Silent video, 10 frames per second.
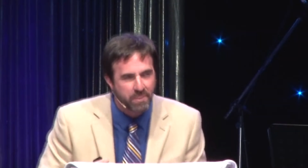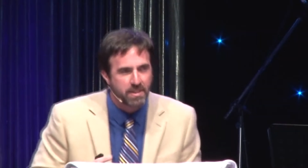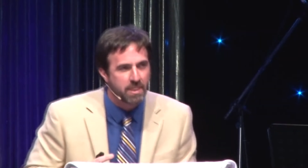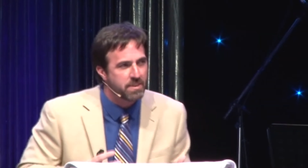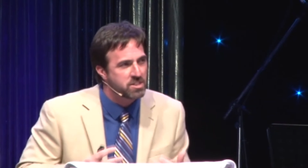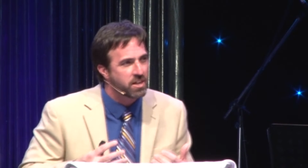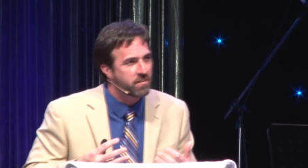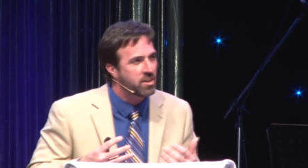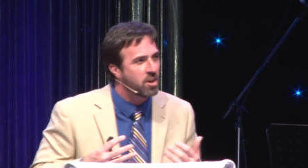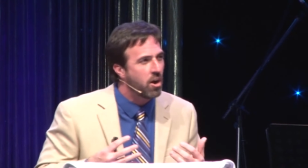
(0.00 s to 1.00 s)
that must have
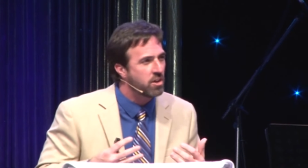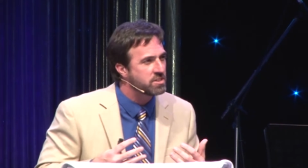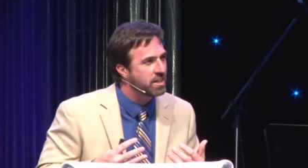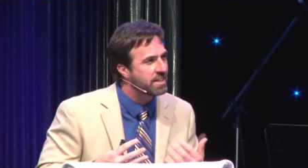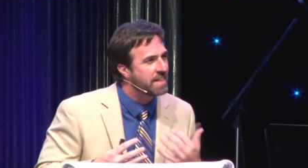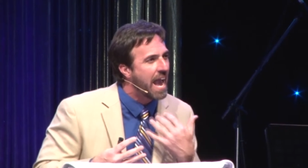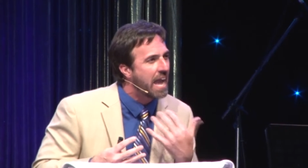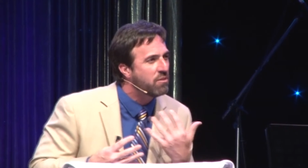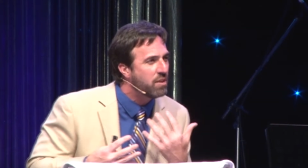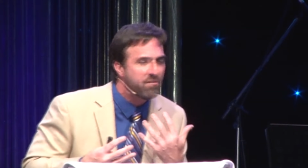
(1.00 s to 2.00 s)
caused a
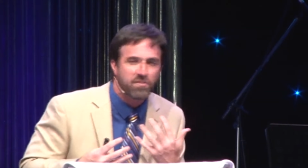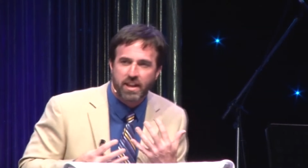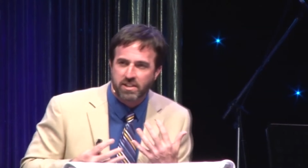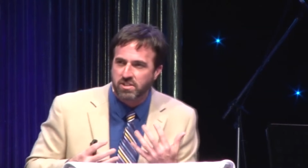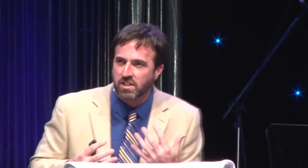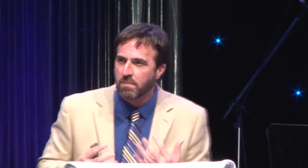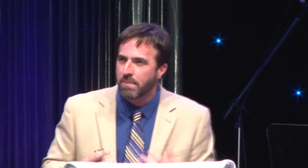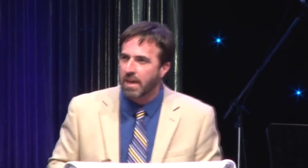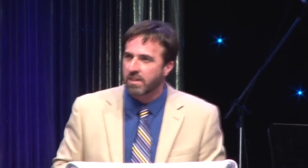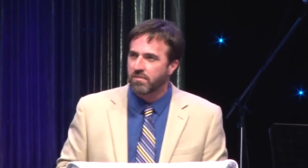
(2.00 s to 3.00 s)
gag reflex in the
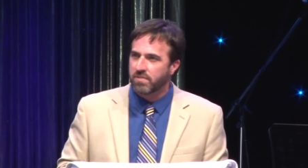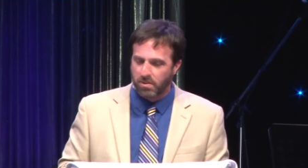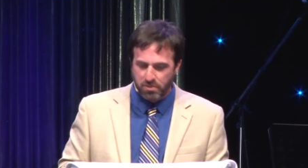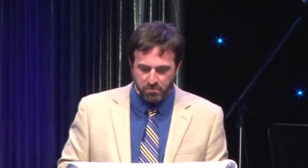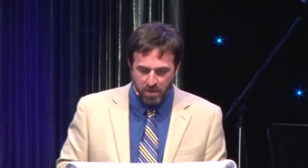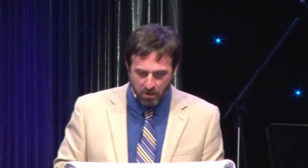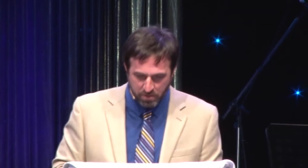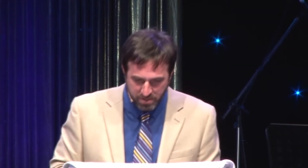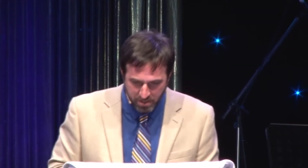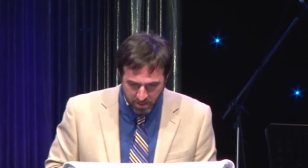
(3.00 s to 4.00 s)
back of their
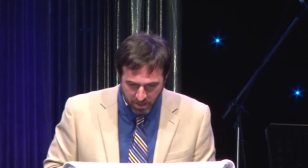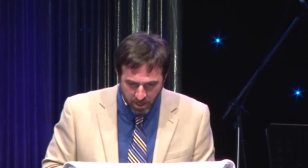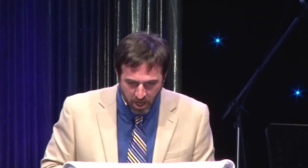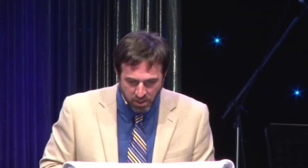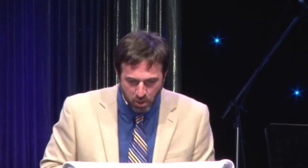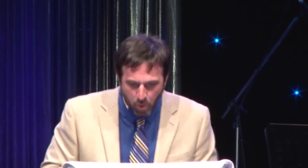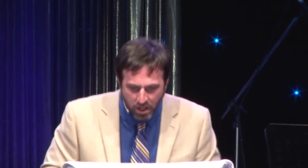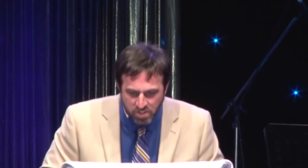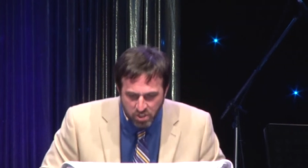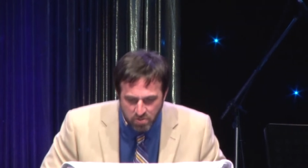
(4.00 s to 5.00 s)
throat. The
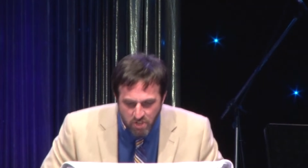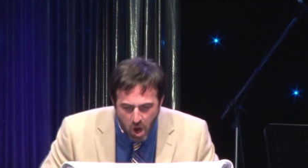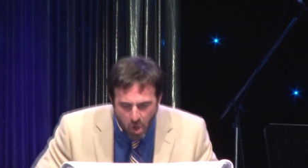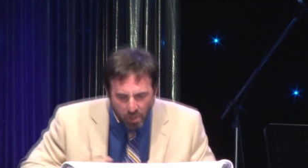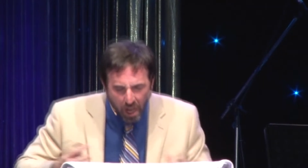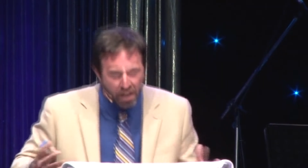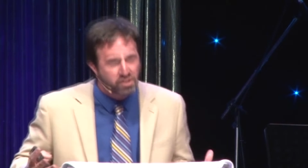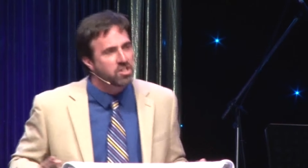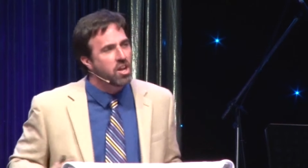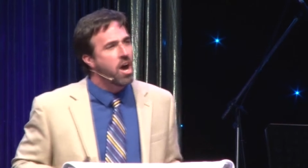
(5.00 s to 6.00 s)
ones who know
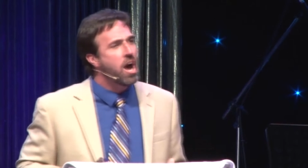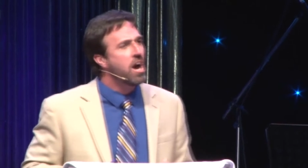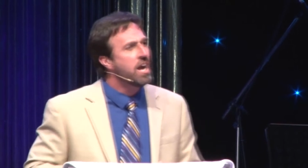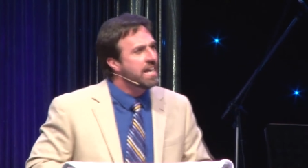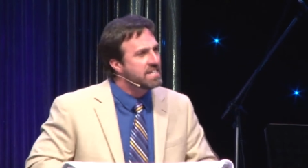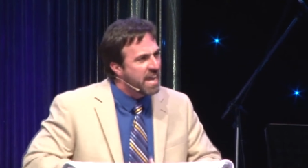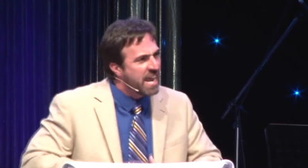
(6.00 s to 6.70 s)
God's law, His